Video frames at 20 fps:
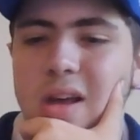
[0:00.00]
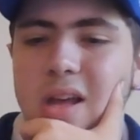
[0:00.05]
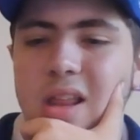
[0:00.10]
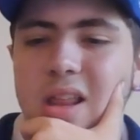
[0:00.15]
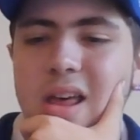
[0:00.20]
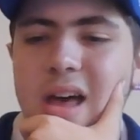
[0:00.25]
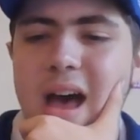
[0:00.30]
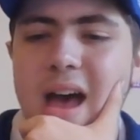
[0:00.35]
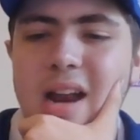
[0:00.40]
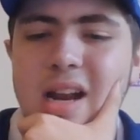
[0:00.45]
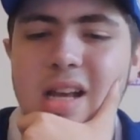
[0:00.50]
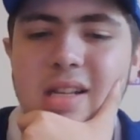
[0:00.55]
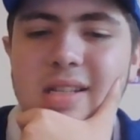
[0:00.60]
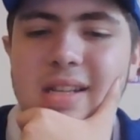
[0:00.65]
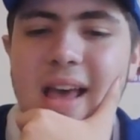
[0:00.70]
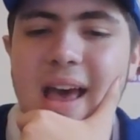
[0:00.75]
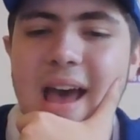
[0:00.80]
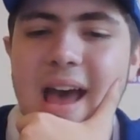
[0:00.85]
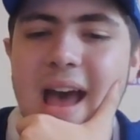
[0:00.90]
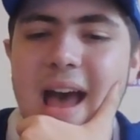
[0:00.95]
That is
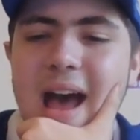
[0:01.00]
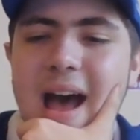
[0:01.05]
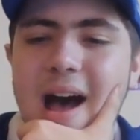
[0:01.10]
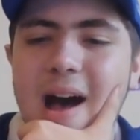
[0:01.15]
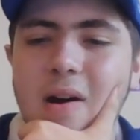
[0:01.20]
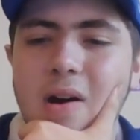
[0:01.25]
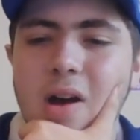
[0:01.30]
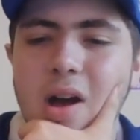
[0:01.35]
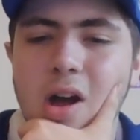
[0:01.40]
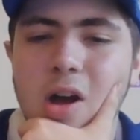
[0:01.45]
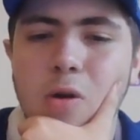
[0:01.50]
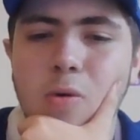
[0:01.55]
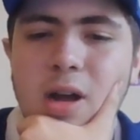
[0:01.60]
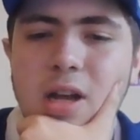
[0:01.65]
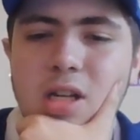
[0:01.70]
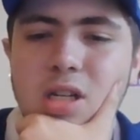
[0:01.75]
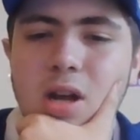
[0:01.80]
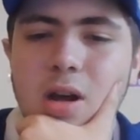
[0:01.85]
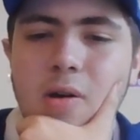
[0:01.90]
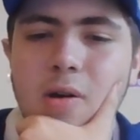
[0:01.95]
how
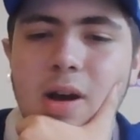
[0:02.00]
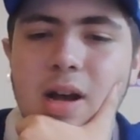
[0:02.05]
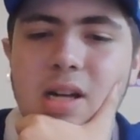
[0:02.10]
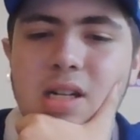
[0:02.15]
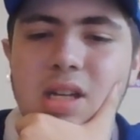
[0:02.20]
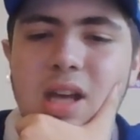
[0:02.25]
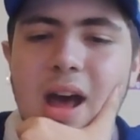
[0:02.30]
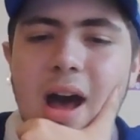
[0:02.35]
we do it.